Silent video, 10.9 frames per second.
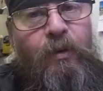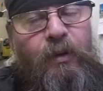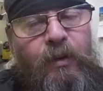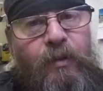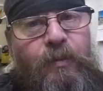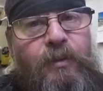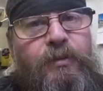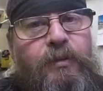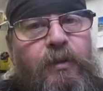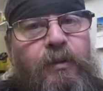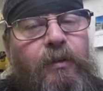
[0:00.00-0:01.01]
into the
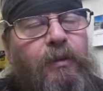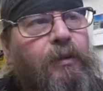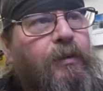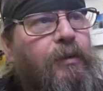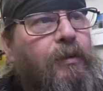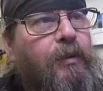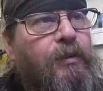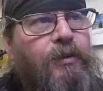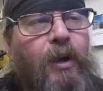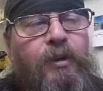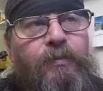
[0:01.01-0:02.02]
piston,
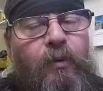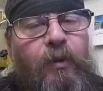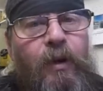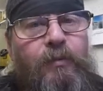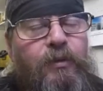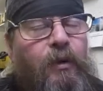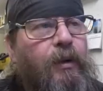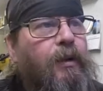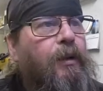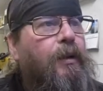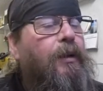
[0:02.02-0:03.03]
exhaust port, I'm sorry,
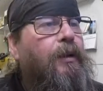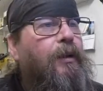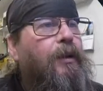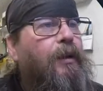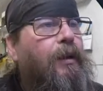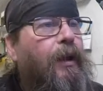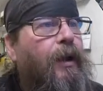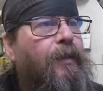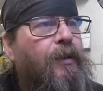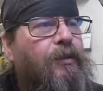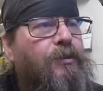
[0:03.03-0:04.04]
and
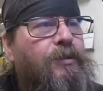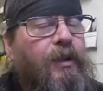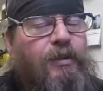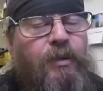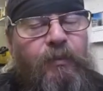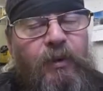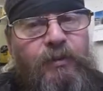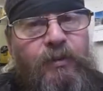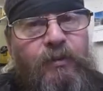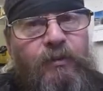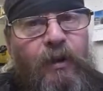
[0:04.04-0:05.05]
then used it as a
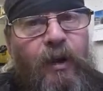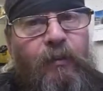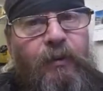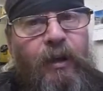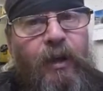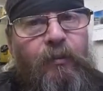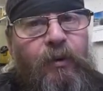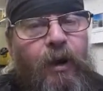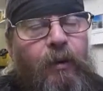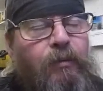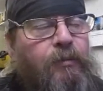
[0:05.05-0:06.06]
piston stop and had
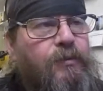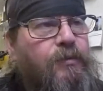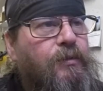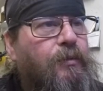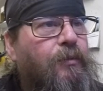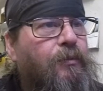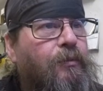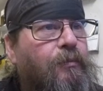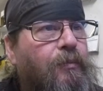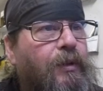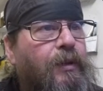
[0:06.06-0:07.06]
problems
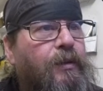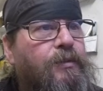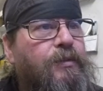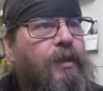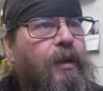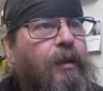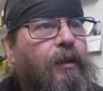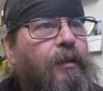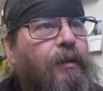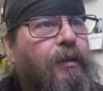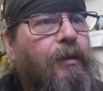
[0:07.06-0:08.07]
because they
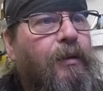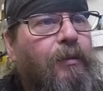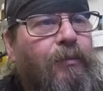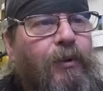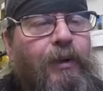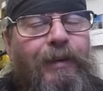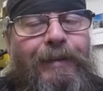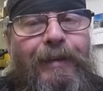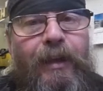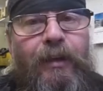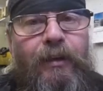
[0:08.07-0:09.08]
put a
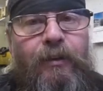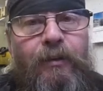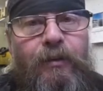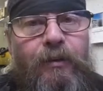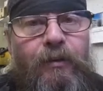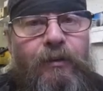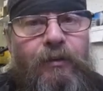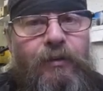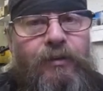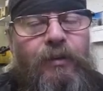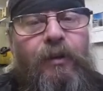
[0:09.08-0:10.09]
ding in the
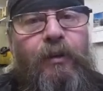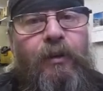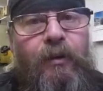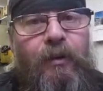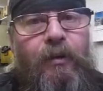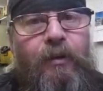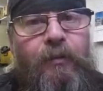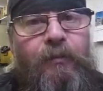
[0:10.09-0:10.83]
cylinder